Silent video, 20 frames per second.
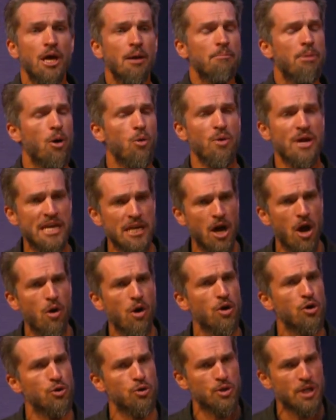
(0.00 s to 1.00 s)
but we
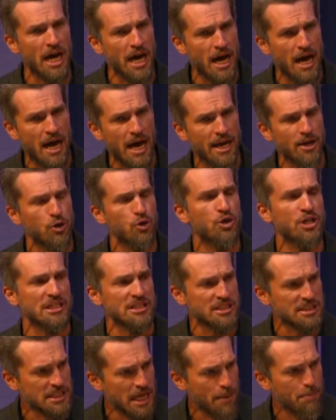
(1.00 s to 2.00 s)
know who God, who can
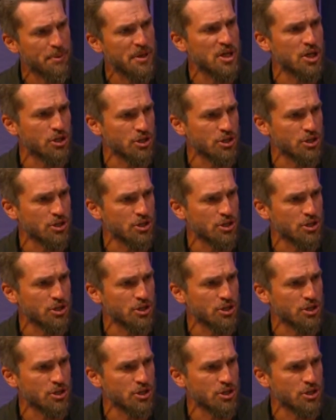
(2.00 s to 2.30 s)
step into